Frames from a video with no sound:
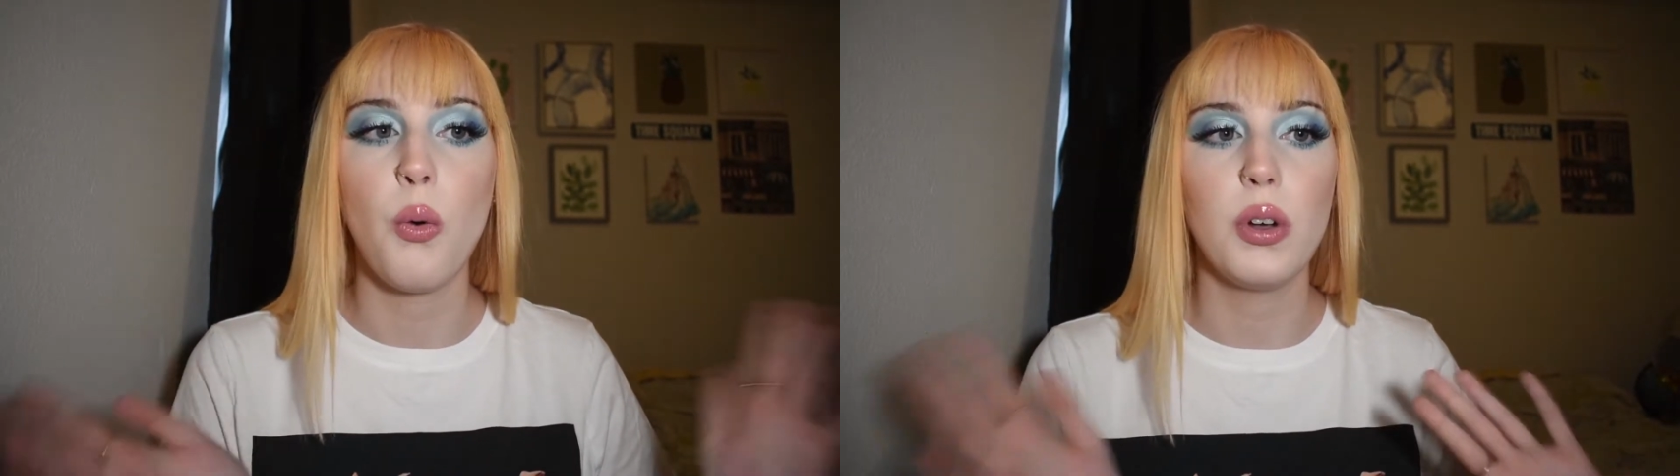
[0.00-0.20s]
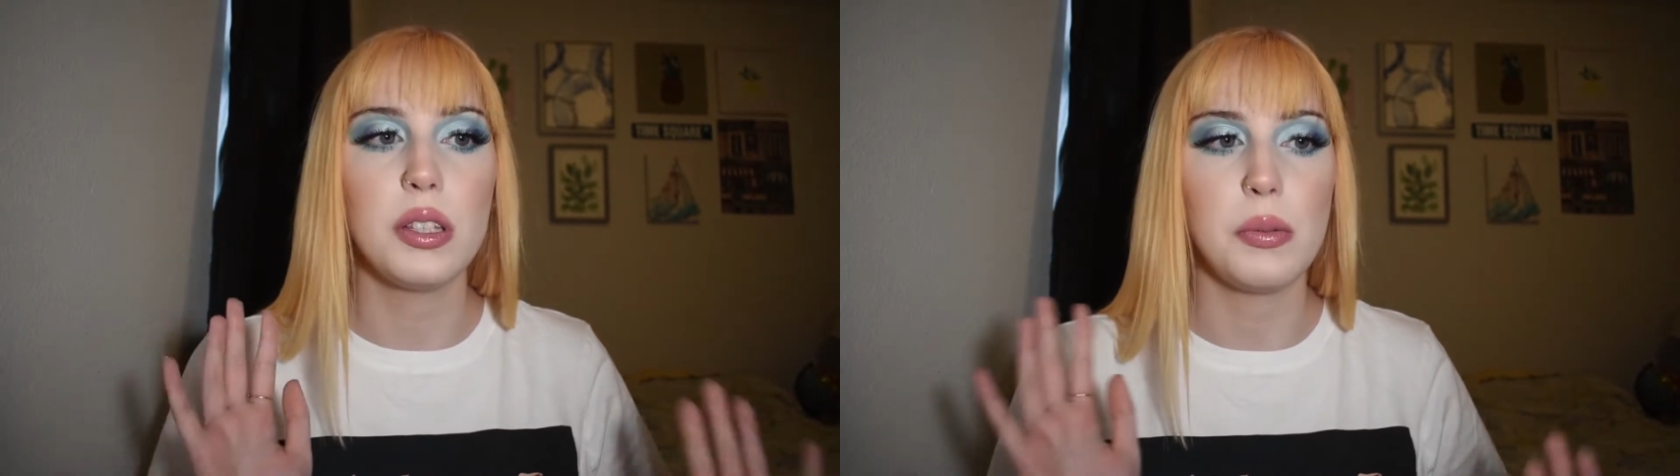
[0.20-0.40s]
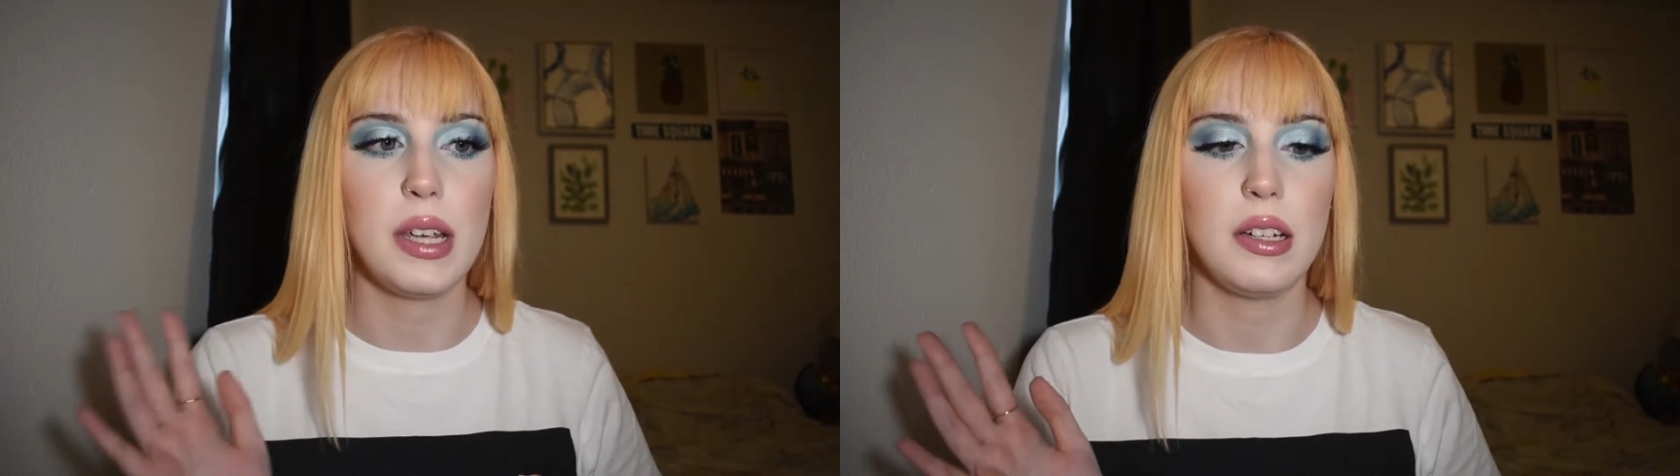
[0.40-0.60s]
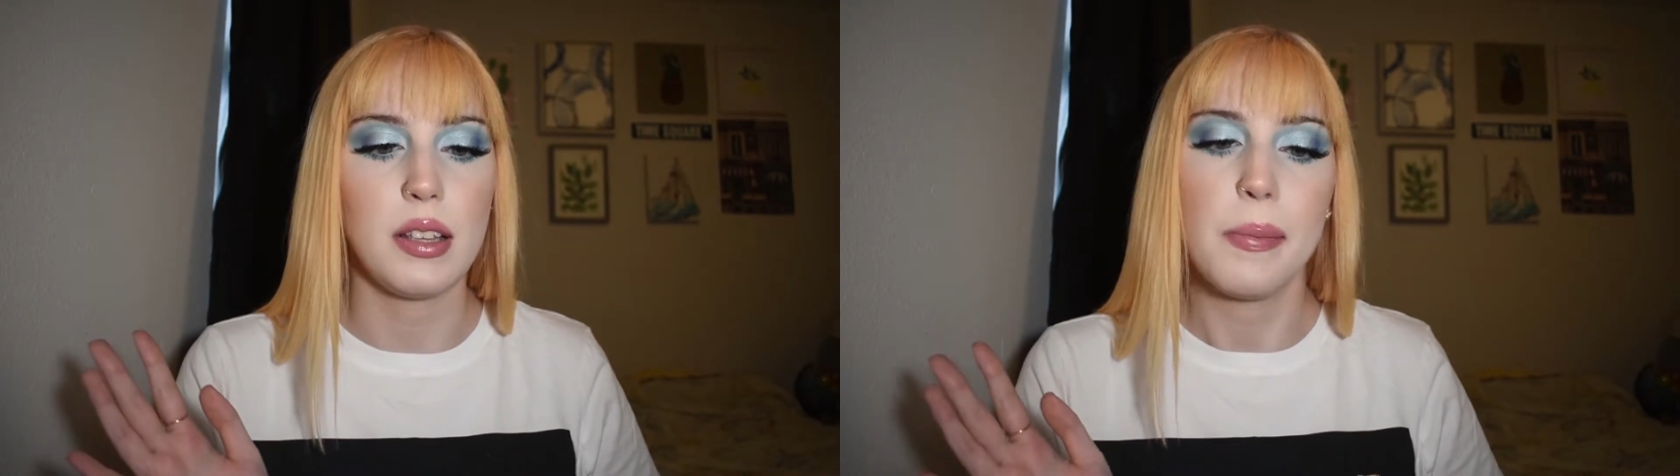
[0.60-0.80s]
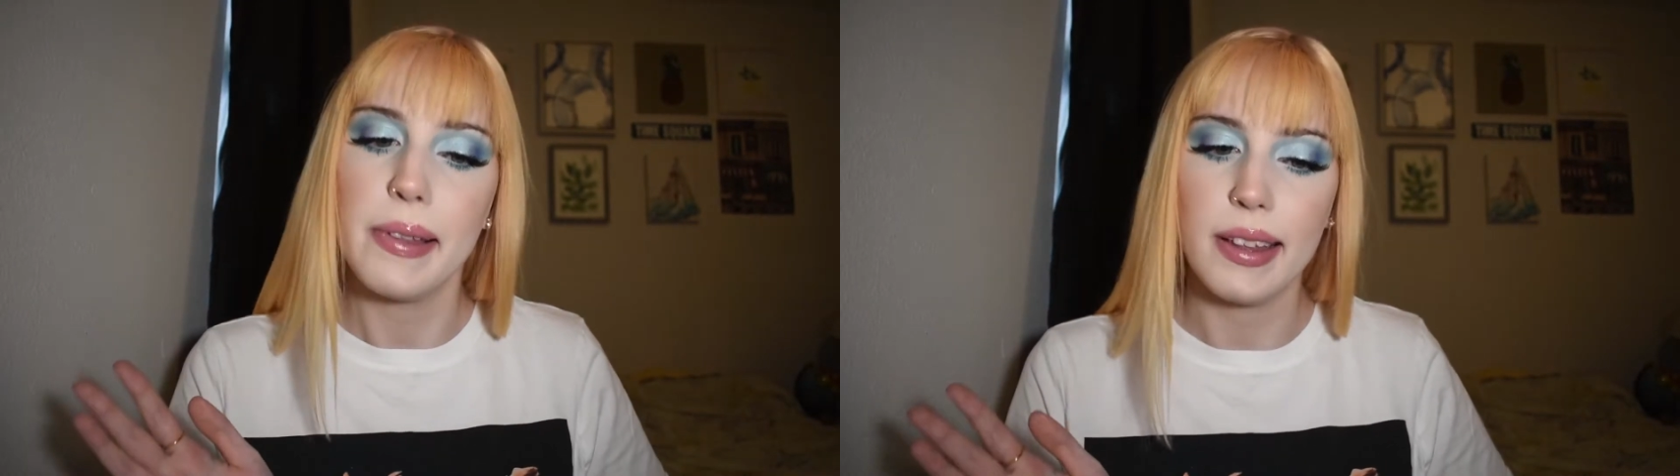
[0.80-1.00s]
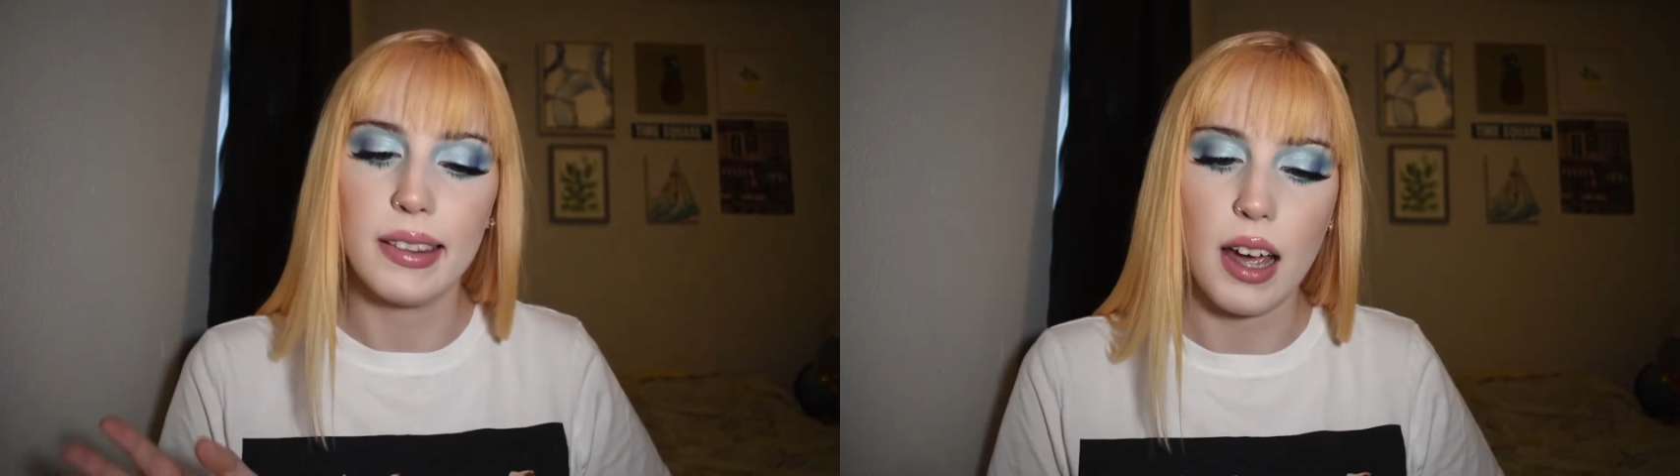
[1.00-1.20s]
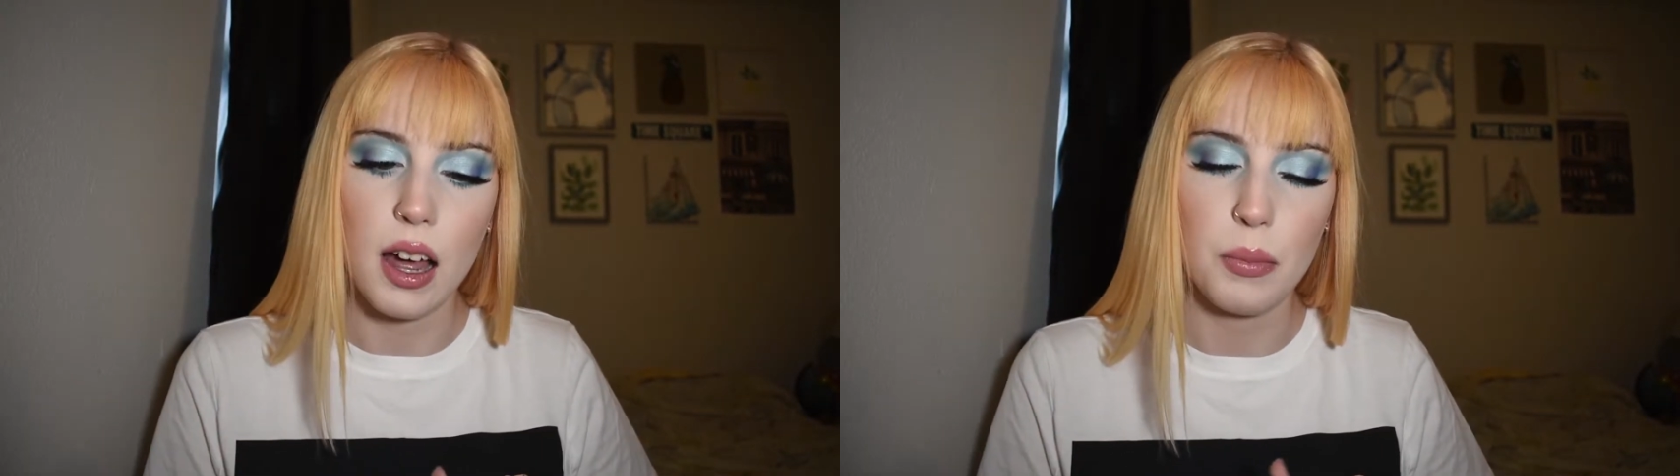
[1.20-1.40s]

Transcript: once a week or something like that.